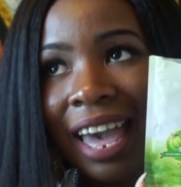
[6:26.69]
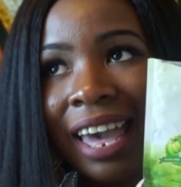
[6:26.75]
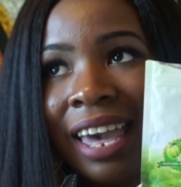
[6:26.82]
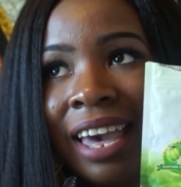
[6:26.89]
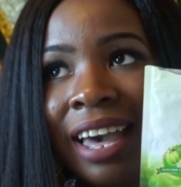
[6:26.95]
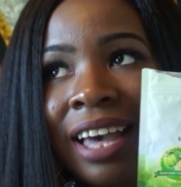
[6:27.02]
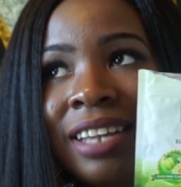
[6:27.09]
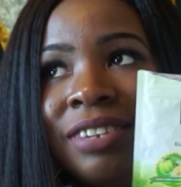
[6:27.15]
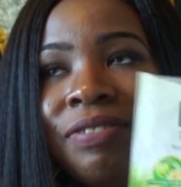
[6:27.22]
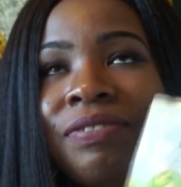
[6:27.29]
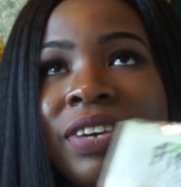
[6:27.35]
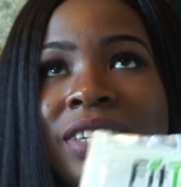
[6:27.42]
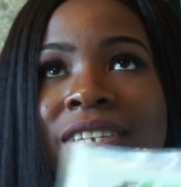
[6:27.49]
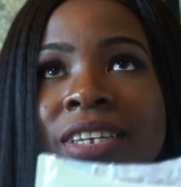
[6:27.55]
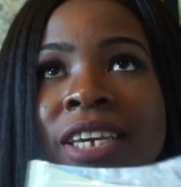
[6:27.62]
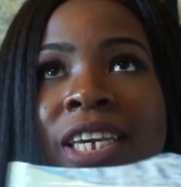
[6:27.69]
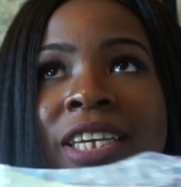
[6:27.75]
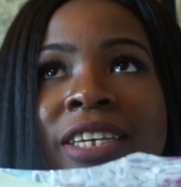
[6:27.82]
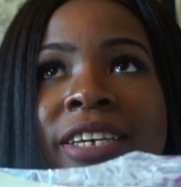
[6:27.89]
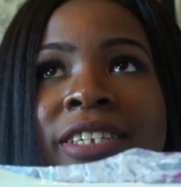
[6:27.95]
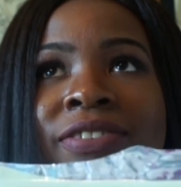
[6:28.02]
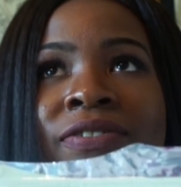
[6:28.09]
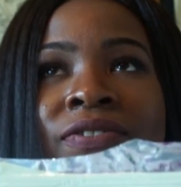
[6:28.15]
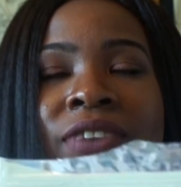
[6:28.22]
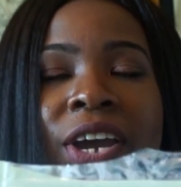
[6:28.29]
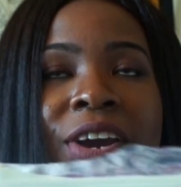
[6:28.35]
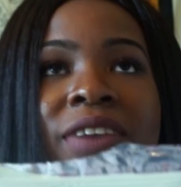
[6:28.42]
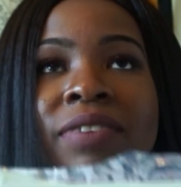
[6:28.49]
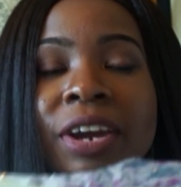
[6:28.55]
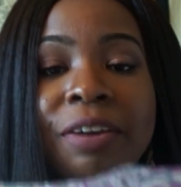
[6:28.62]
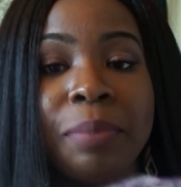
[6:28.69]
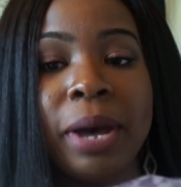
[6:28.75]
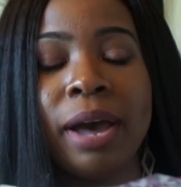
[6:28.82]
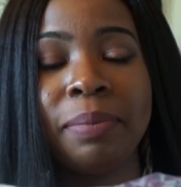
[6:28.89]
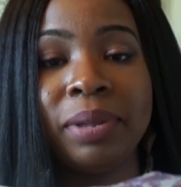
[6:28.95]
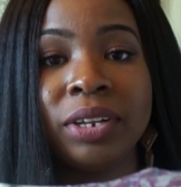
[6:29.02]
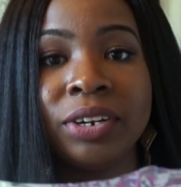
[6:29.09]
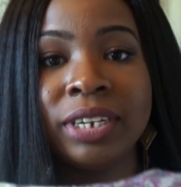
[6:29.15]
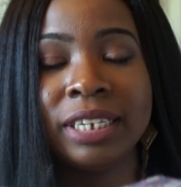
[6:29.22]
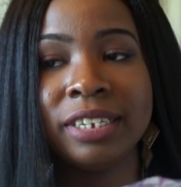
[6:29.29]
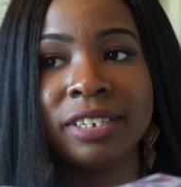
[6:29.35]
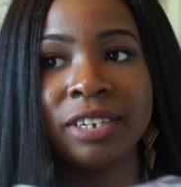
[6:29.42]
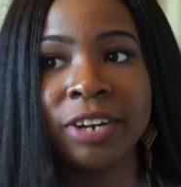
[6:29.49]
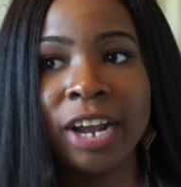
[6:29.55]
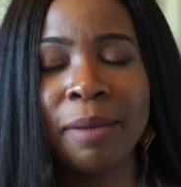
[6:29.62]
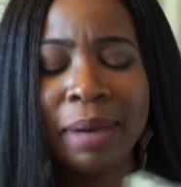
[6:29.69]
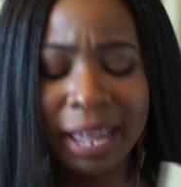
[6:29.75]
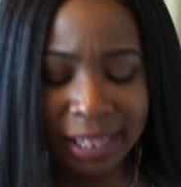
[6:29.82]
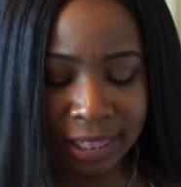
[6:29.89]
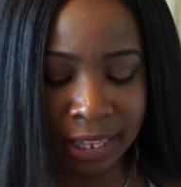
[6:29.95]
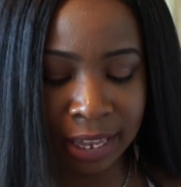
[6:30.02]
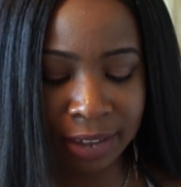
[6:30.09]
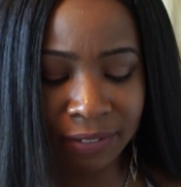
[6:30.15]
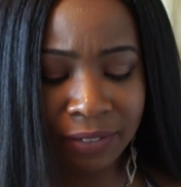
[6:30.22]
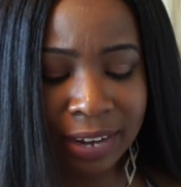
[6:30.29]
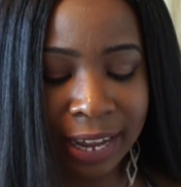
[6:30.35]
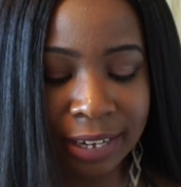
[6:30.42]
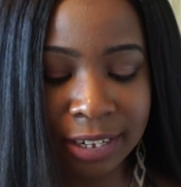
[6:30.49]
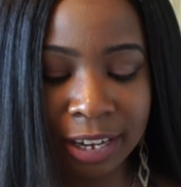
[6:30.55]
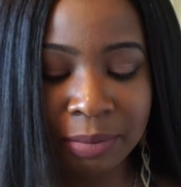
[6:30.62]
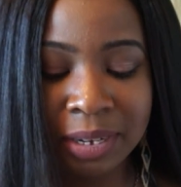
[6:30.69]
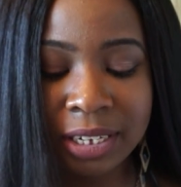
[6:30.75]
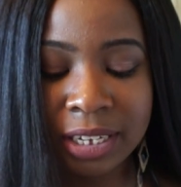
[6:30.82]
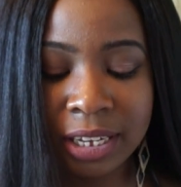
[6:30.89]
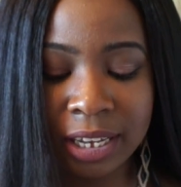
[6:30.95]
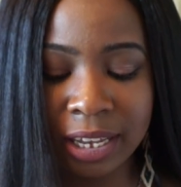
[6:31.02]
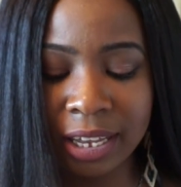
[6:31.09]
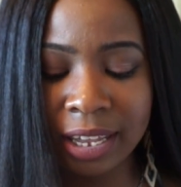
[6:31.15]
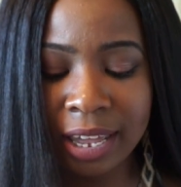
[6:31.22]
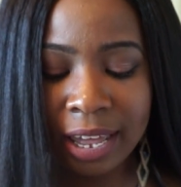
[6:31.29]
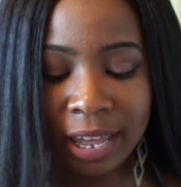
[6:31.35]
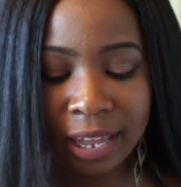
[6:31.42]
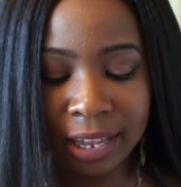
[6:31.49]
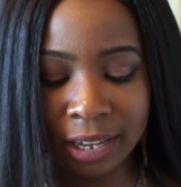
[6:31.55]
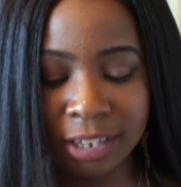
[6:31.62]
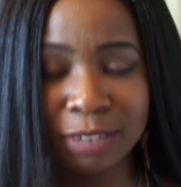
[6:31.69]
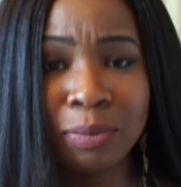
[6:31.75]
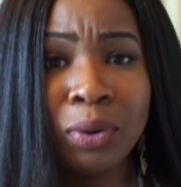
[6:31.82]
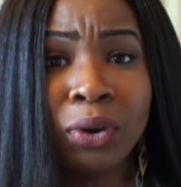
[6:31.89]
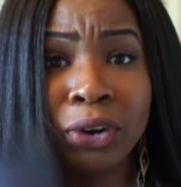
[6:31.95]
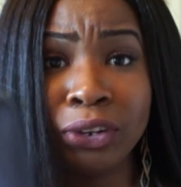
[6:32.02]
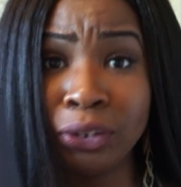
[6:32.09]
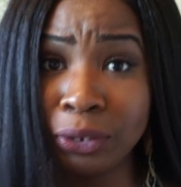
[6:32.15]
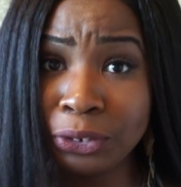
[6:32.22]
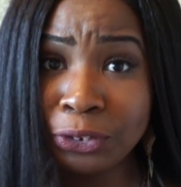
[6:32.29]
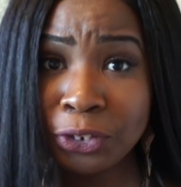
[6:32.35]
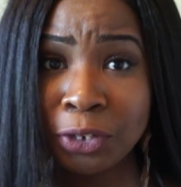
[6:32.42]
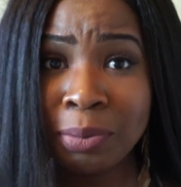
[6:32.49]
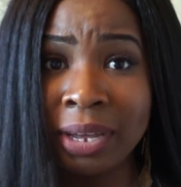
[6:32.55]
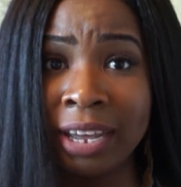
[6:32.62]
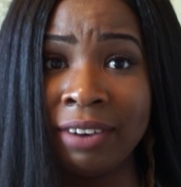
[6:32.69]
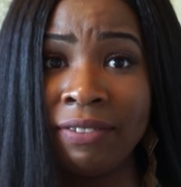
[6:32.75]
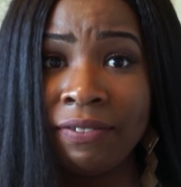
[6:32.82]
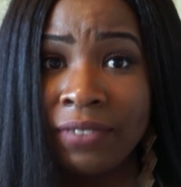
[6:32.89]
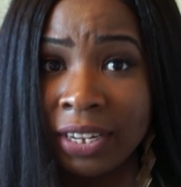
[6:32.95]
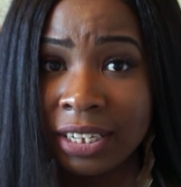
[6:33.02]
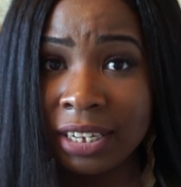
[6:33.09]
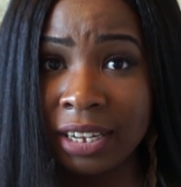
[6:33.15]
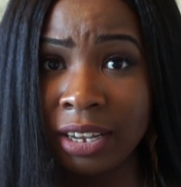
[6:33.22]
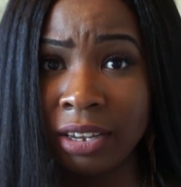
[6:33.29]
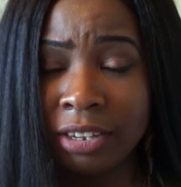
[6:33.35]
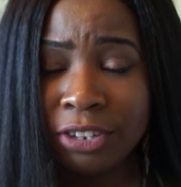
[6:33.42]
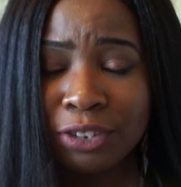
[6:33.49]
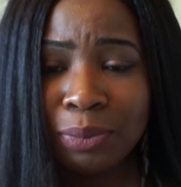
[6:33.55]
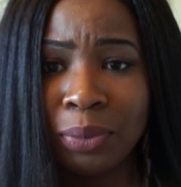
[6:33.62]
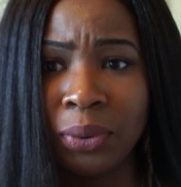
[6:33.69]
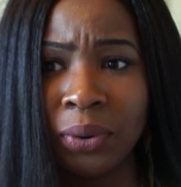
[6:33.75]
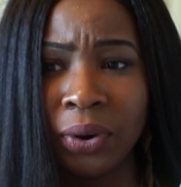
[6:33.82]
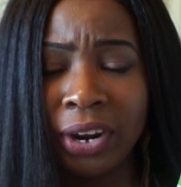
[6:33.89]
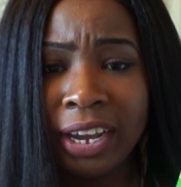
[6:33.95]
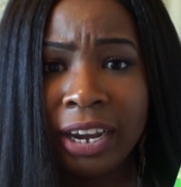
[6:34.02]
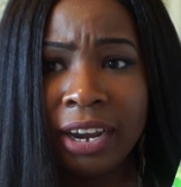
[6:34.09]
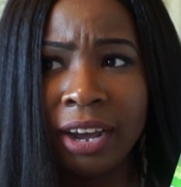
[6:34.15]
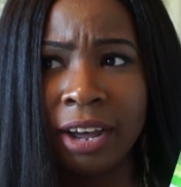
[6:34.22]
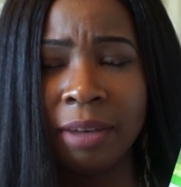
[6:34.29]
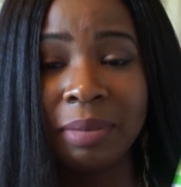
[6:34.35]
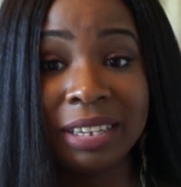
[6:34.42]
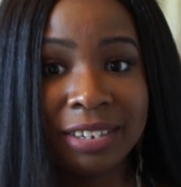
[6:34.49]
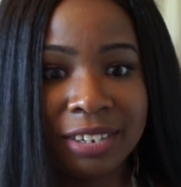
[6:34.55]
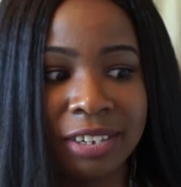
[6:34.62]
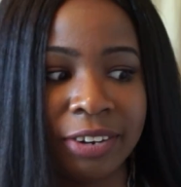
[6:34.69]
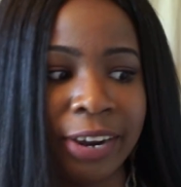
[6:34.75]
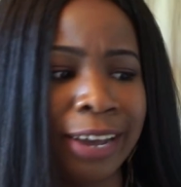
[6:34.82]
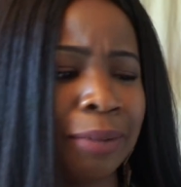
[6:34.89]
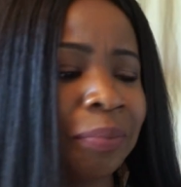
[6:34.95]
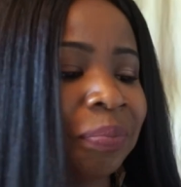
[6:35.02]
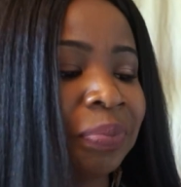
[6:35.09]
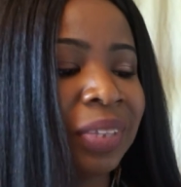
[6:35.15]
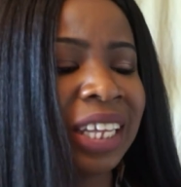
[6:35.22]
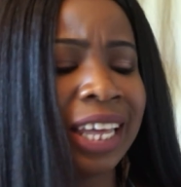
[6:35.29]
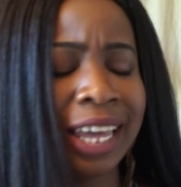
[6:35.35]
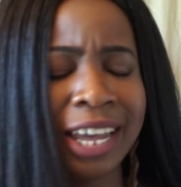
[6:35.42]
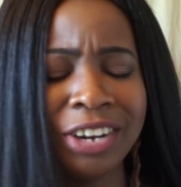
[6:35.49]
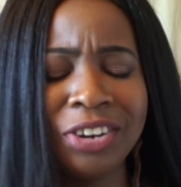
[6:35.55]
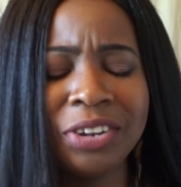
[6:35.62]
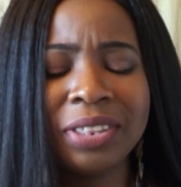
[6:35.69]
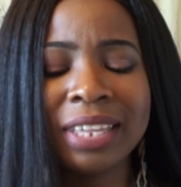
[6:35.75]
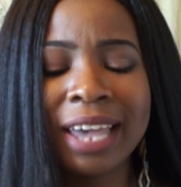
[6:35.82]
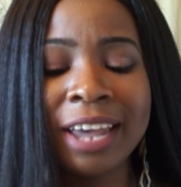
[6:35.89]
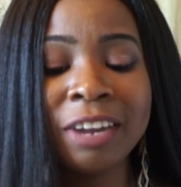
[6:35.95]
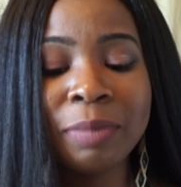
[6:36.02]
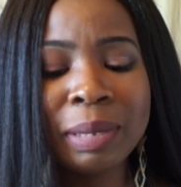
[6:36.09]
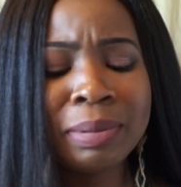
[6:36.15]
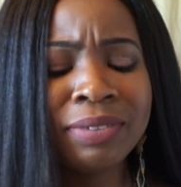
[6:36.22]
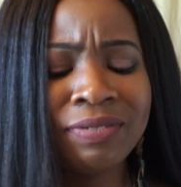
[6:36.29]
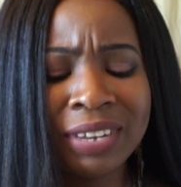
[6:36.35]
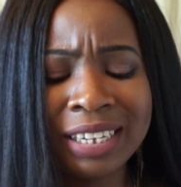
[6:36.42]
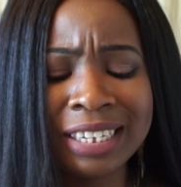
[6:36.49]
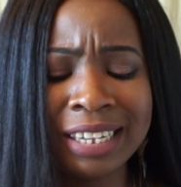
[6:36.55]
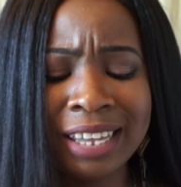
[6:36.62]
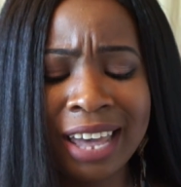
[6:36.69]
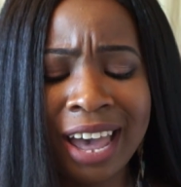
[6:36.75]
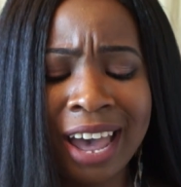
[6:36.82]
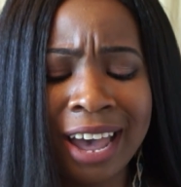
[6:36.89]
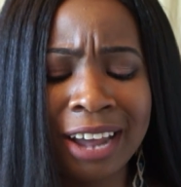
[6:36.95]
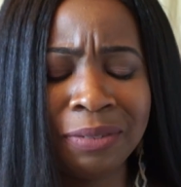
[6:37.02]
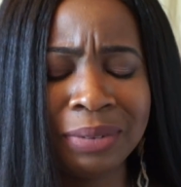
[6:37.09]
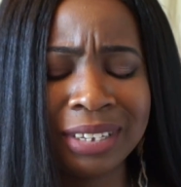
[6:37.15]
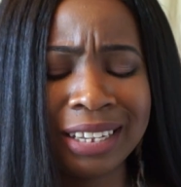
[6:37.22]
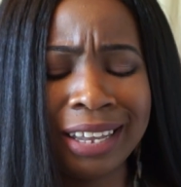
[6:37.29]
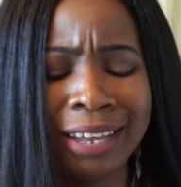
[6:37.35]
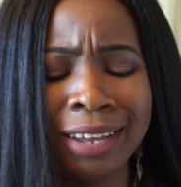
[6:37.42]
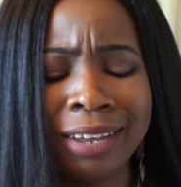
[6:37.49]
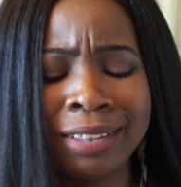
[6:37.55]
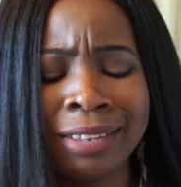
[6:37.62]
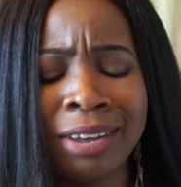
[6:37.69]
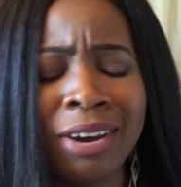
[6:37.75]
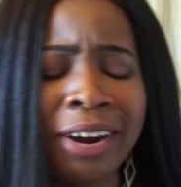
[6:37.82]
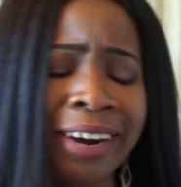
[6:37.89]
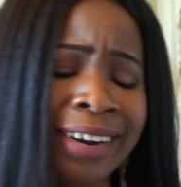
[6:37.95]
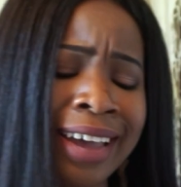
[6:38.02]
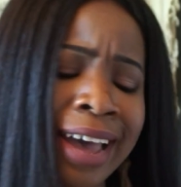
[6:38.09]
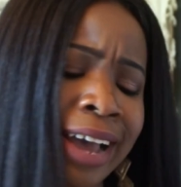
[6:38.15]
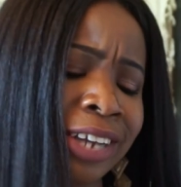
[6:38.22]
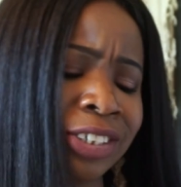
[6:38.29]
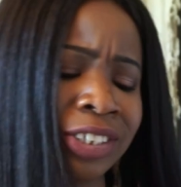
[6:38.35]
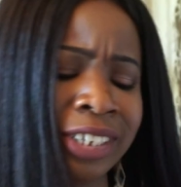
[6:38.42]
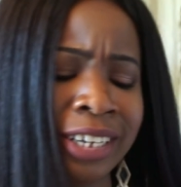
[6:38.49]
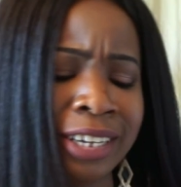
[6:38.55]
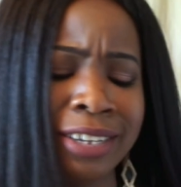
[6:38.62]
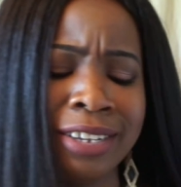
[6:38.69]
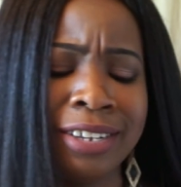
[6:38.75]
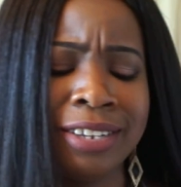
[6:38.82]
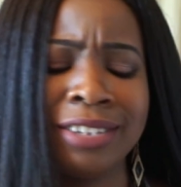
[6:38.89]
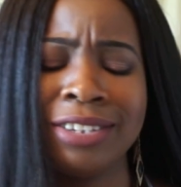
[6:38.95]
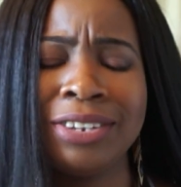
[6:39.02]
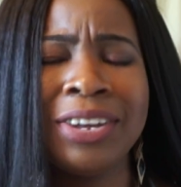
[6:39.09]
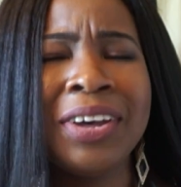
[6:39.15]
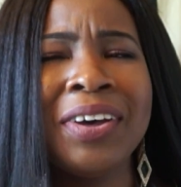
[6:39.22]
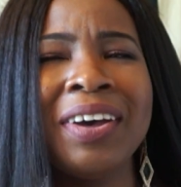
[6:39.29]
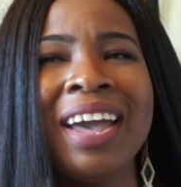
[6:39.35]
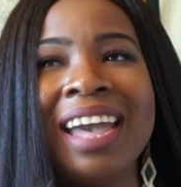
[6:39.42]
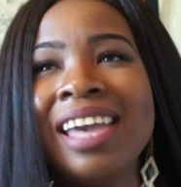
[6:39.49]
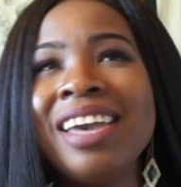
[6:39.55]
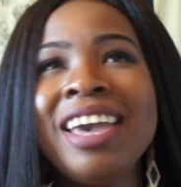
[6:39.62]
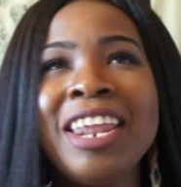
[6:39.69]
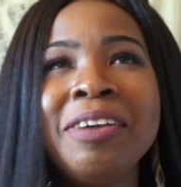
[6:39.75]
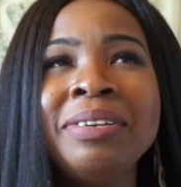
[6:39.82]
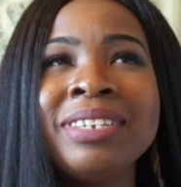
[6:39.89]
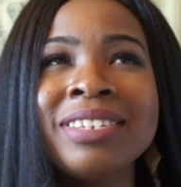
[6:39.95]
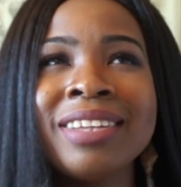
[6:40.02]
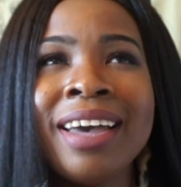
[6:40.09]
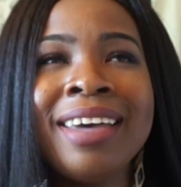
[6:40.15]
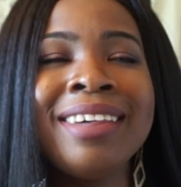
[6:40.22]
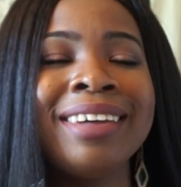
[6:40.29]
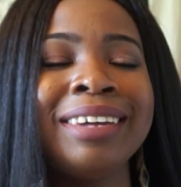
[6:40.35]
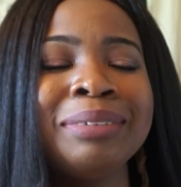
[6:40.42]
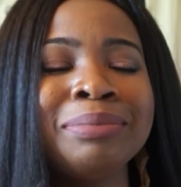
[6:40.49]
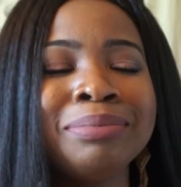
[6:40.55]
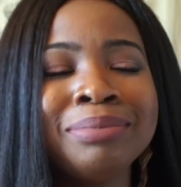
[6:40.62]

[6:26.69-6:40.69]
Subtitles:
And FitTea is very popular on Instagram. I think flat tummy tea is more YouTube and FitTea is more Instagram. And you know, the kind of people FitTea had was like the Kardashians, you know, and it was just kind of like,